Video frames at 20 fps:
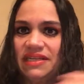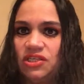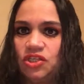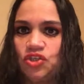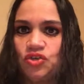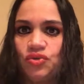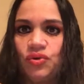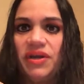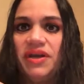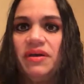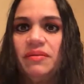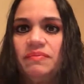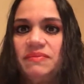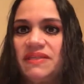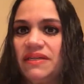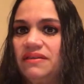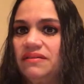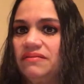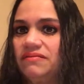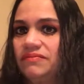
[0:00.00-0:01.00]
and trips,
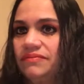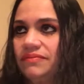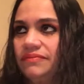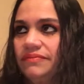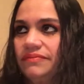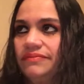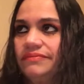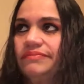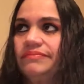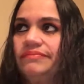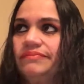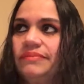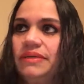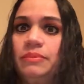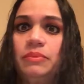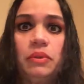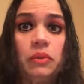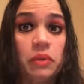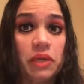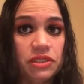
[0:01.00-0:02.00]
and
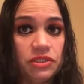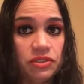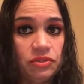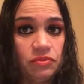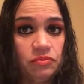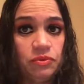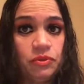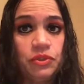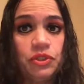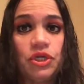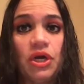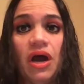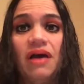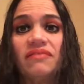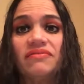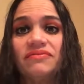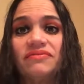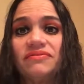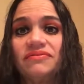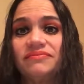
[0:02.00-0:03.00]
people wanted to mooch
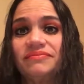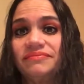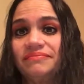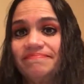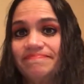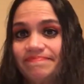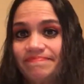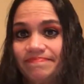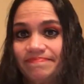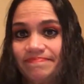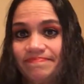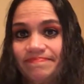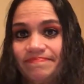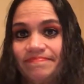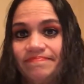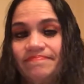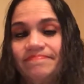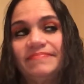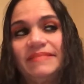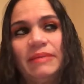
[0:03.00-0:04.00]
off.
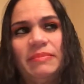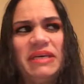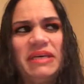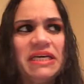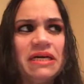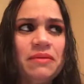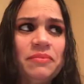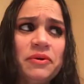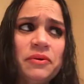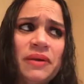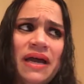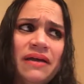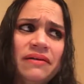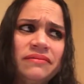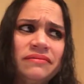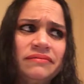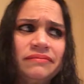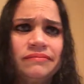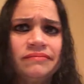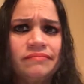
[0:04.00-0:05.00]
Let me come
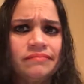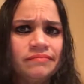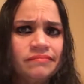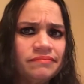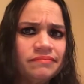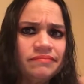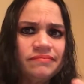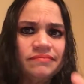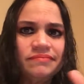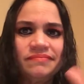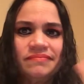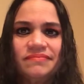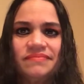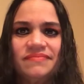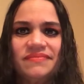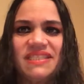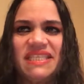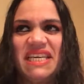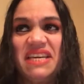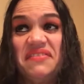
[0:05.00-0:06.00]
around,
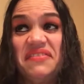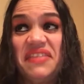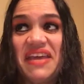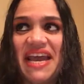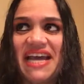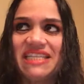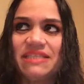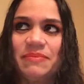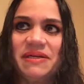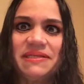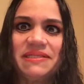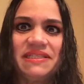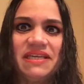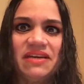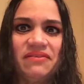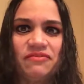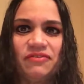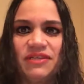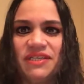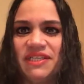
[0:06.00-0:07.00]
see if they ask me to
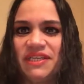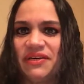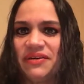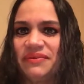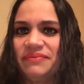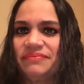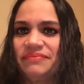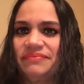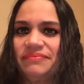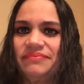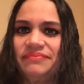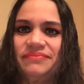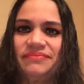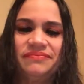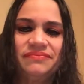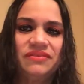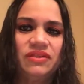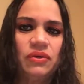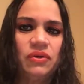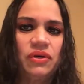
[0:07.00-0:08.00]
stay for dinner.
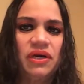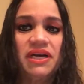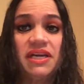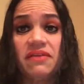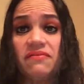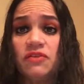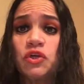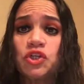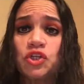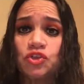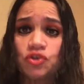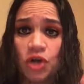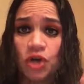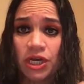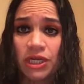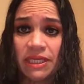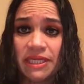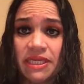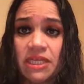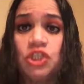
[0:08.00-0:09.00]
No, honey, if you're
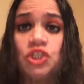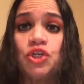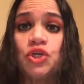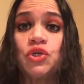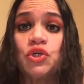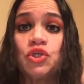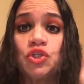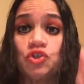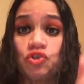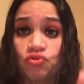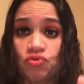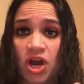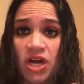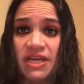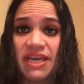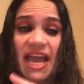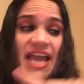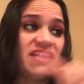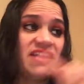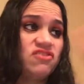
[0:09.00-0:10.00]
struggling because you're
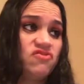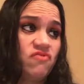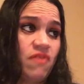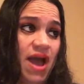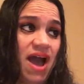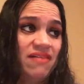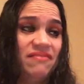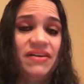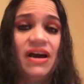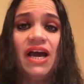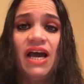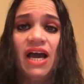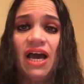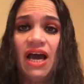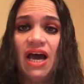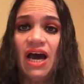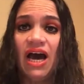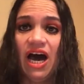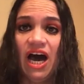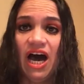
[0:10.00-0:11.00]
drunk and you have
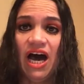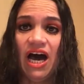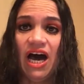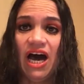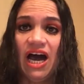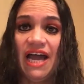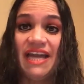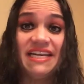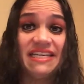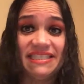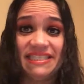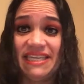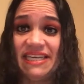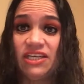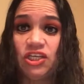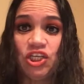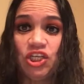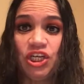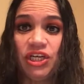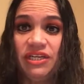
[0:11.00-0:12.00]
an
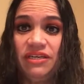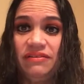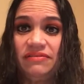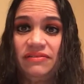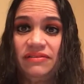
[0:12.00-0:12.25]
addiction,